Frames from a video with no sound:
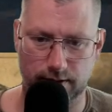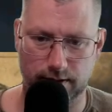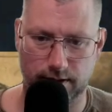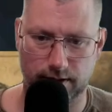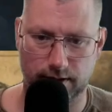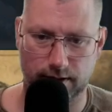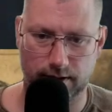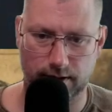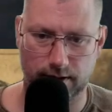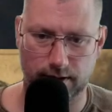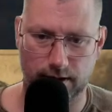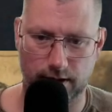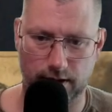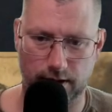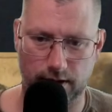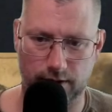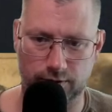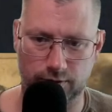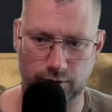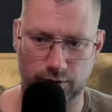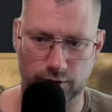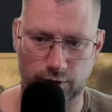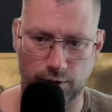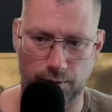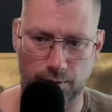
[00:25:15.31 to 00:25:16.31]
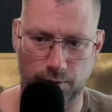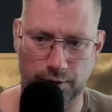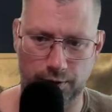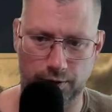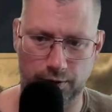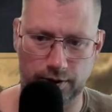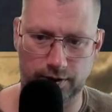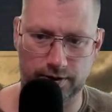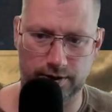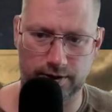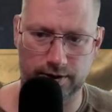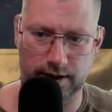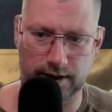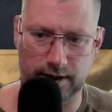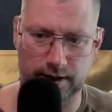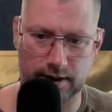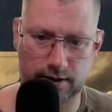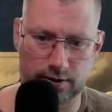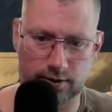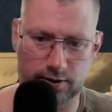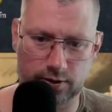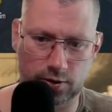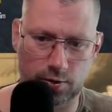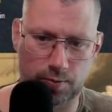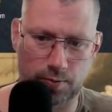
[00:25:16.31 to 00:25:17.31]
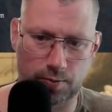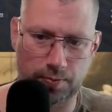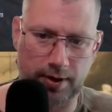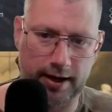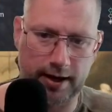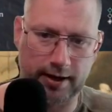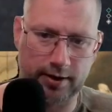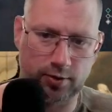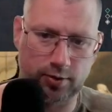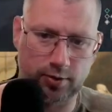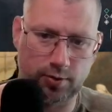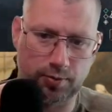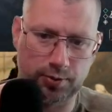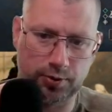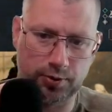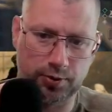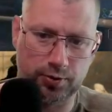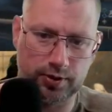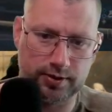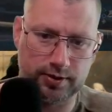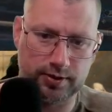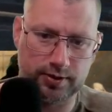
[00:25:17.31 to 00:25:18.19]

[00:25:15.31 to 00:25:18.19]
to the community, the complaining community.